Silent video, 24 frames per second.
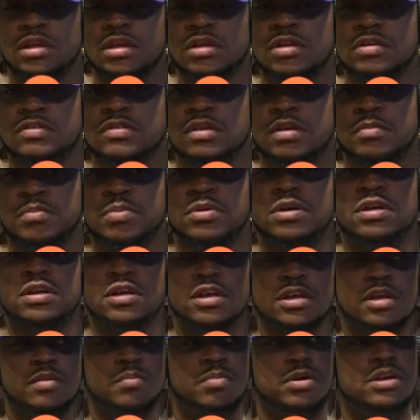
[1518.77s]
You know what I'm saying?
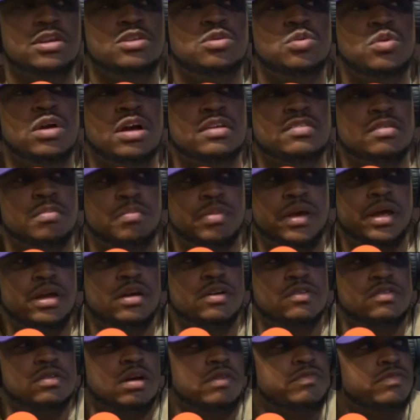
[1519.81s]
But he do got some
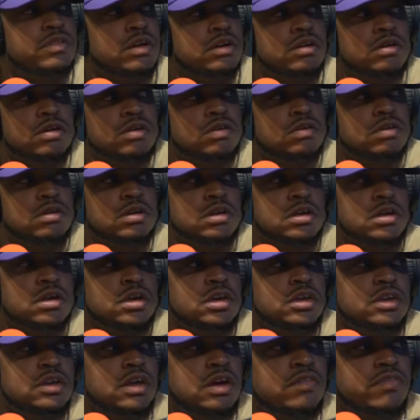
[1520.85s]
bangers off there though.
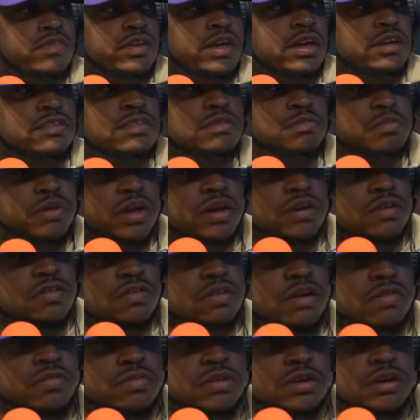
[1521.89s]
He definitely has some
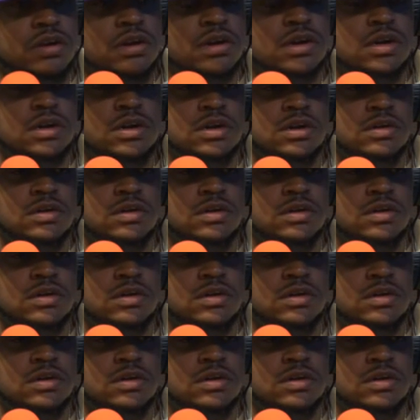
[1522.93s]
bangers off there.